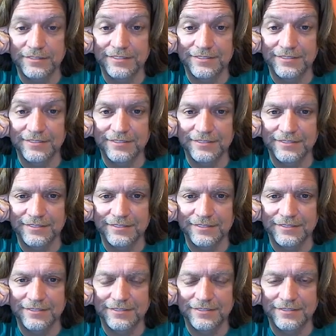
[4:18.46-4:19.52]

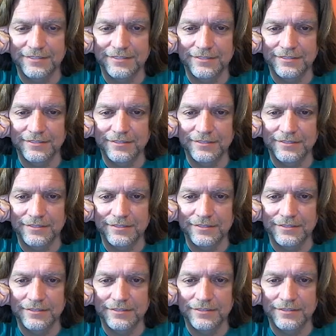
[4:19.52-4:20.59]

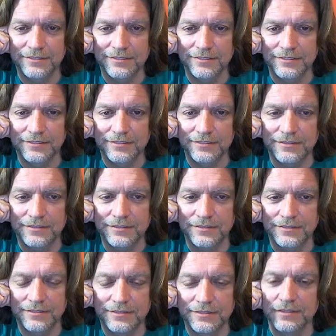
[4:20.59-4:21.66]

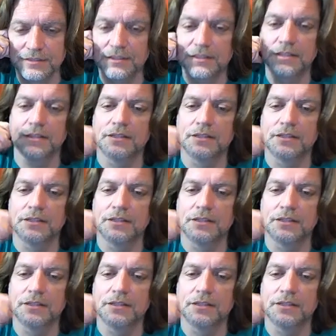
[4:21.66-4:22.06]
Nothing is said.